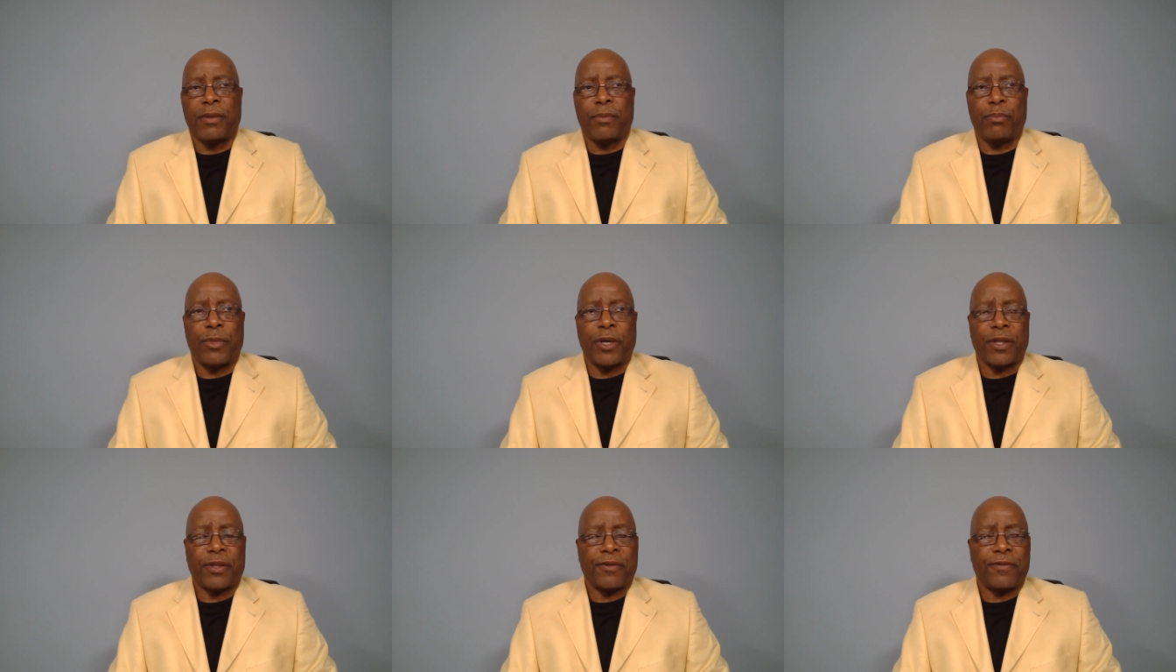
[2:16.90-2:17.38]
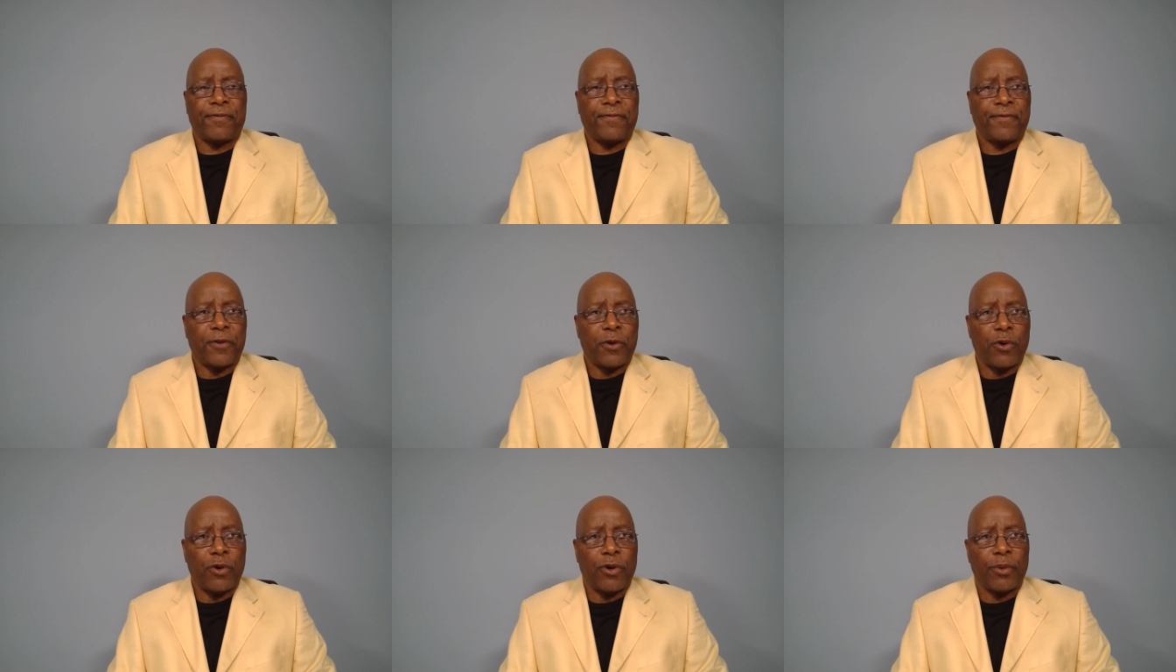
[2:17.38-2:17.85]
Mother
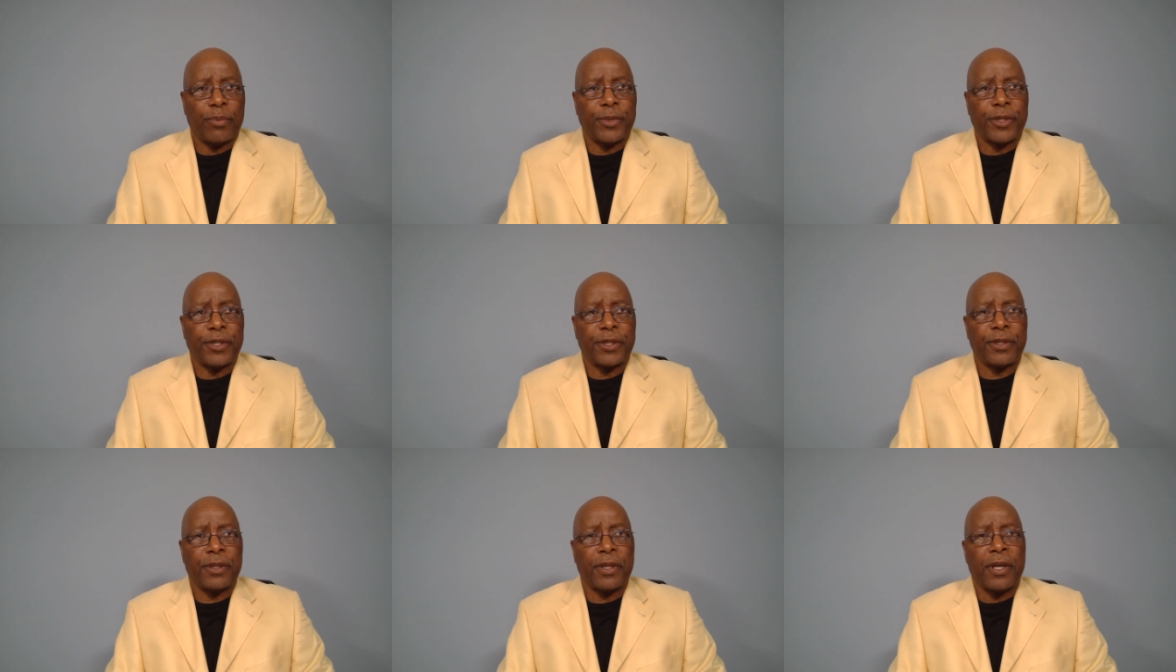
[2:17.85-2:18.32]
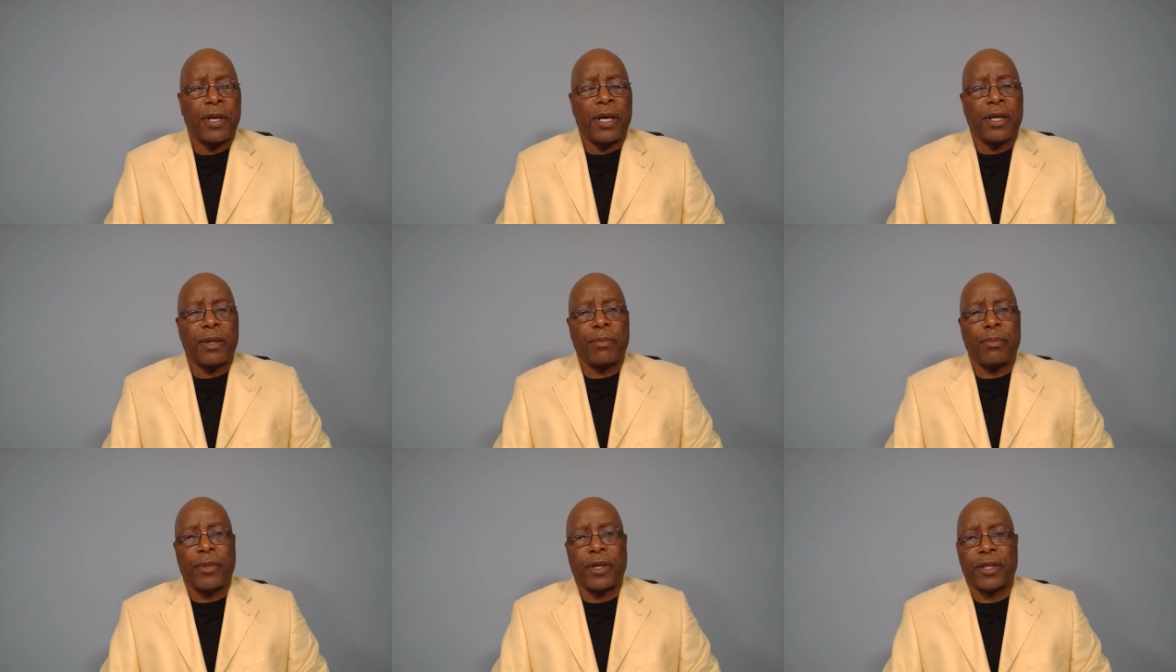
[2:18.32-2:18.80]
Foreman,
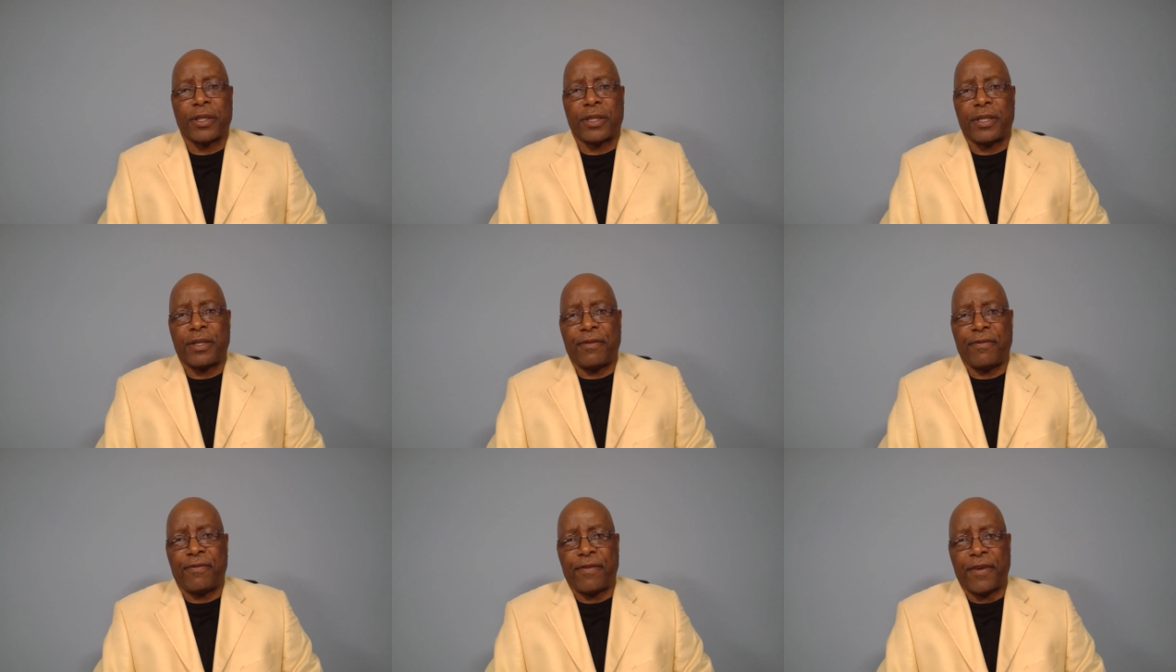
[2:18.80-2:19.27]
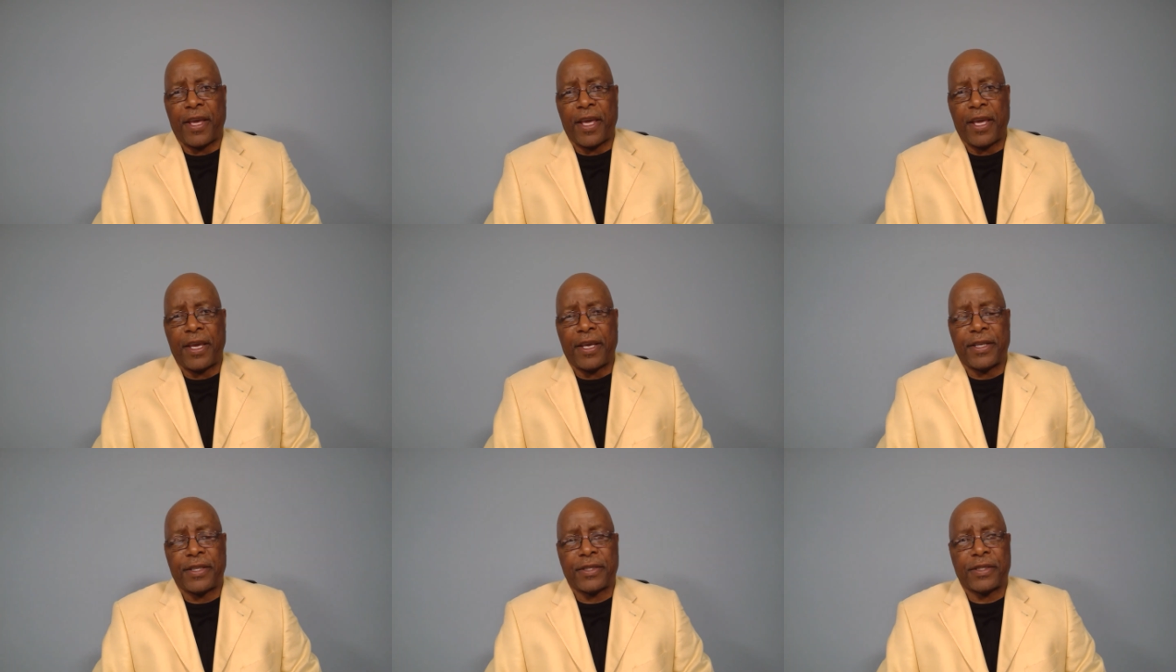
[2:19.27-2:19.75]
Mother
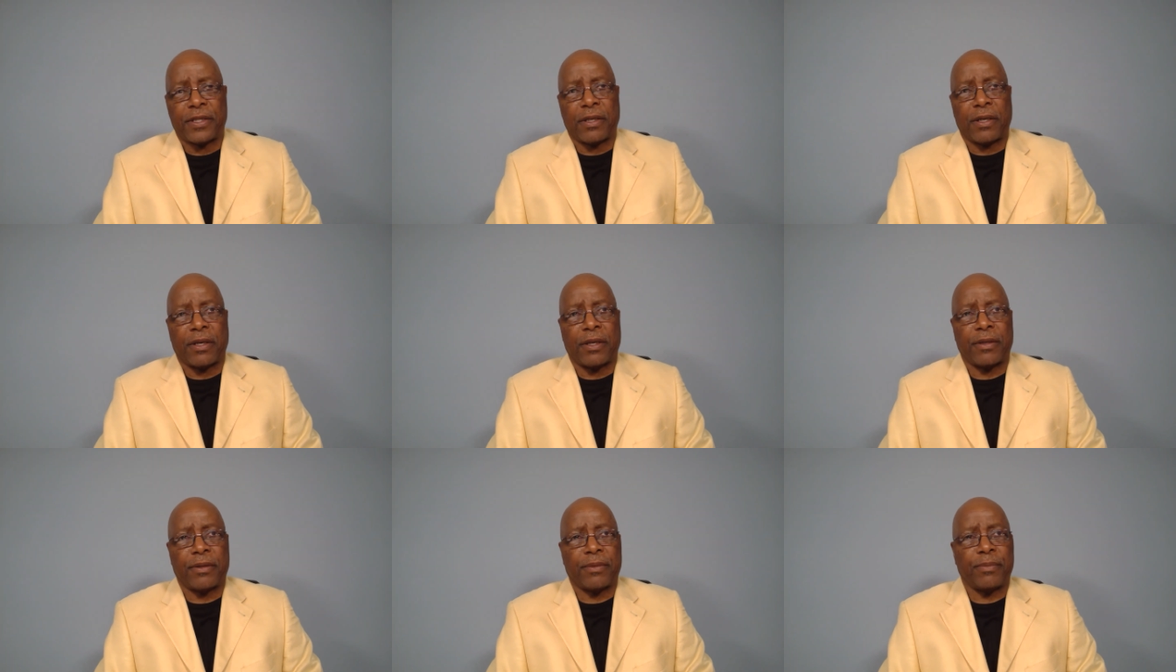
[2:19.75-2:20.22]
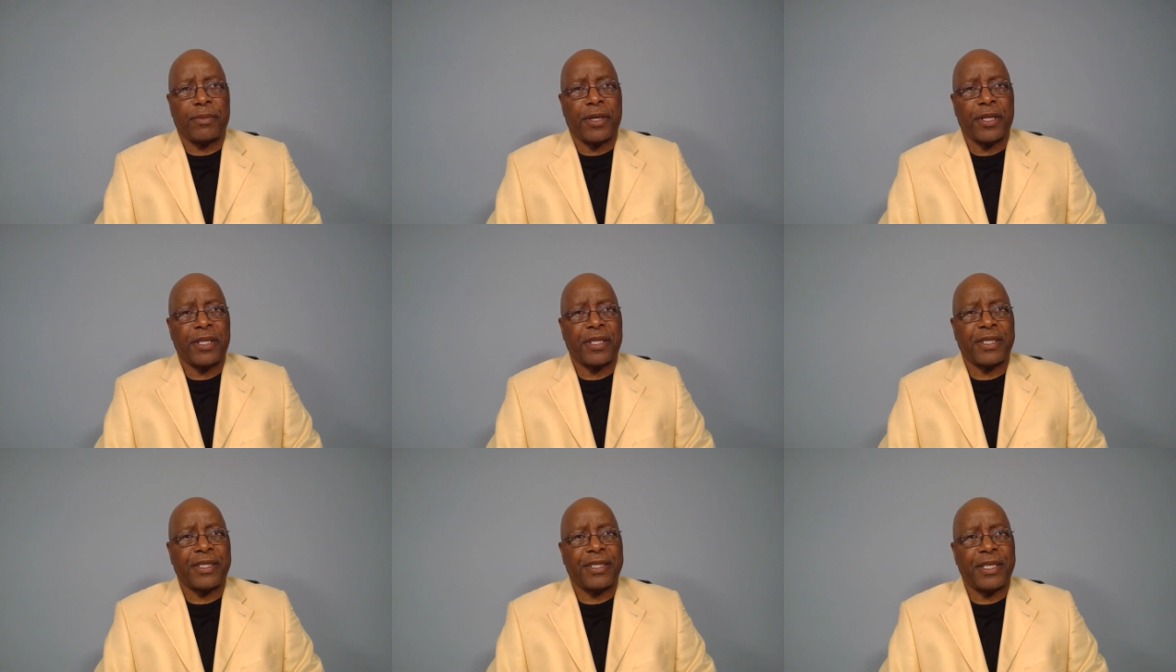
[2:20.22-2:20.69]
DeVance, uh,
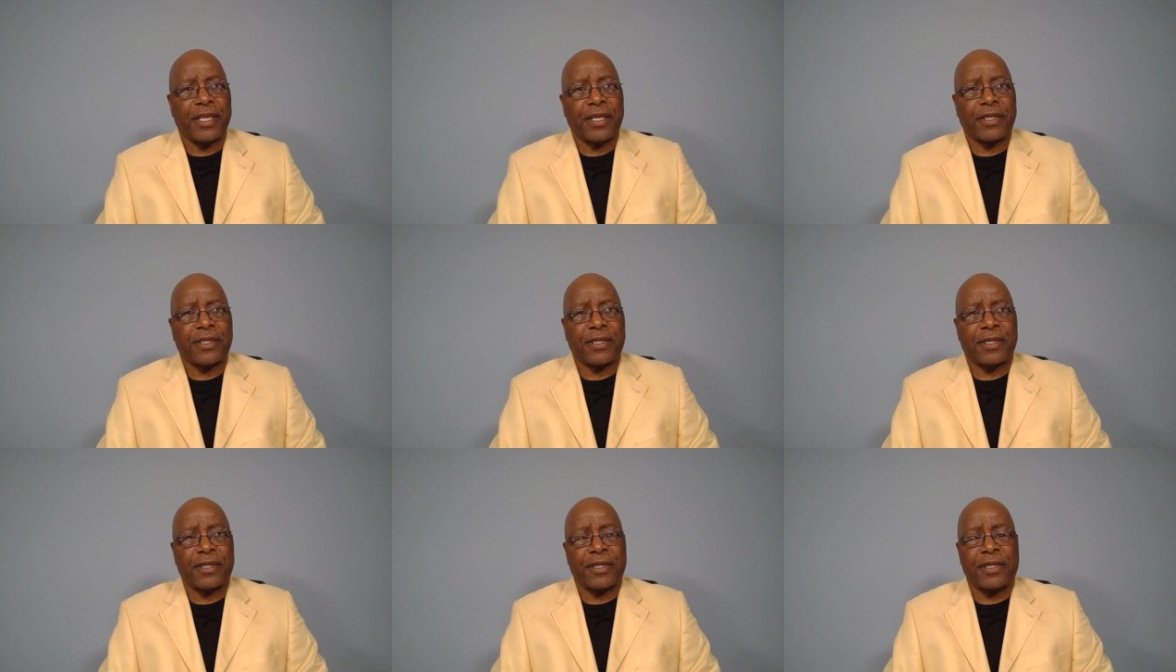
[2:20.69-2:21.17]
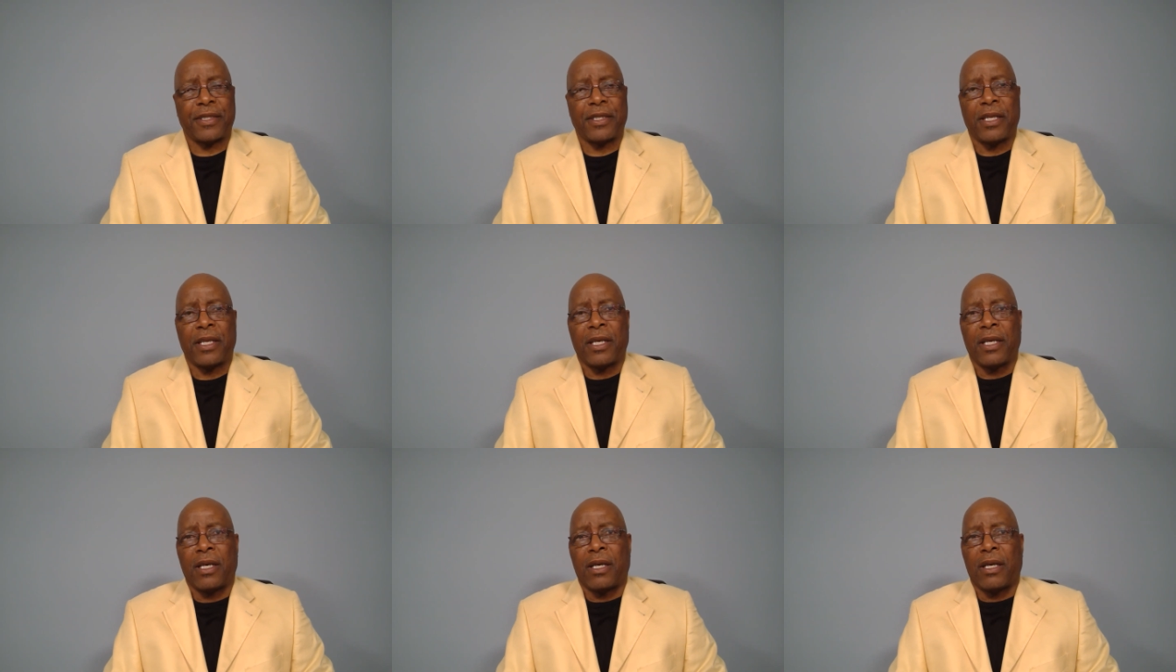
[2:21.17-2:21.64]
Mother Dixon,
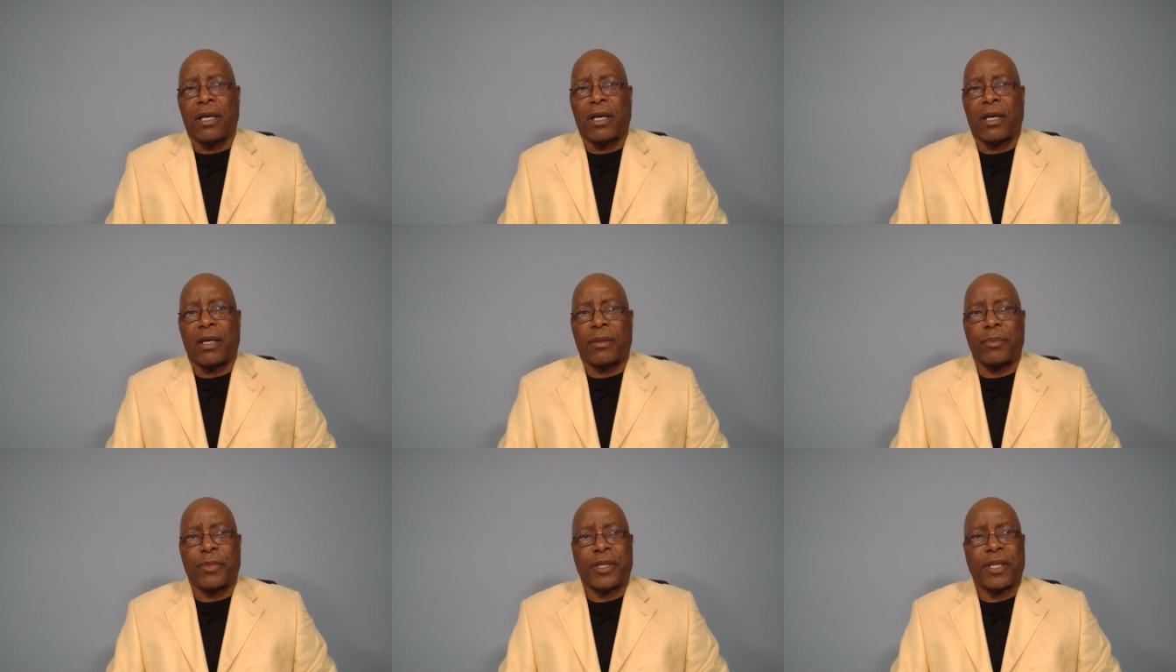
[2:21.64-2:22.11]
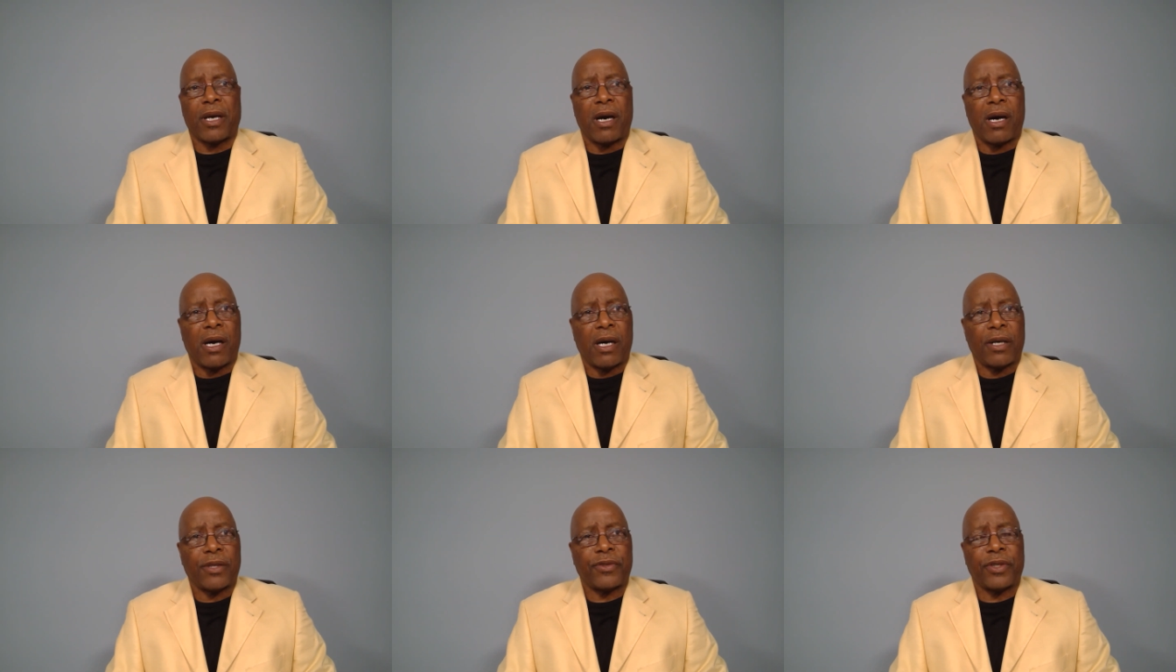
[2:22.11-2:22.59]
uh, Mother
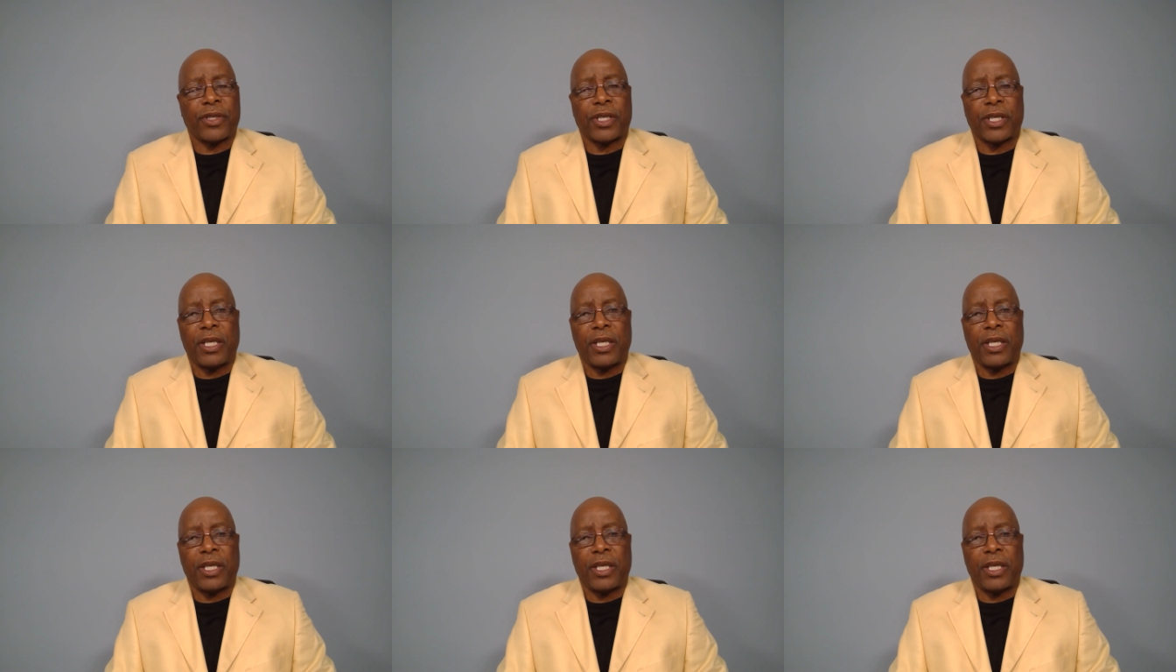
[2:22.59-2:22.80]
Audrey.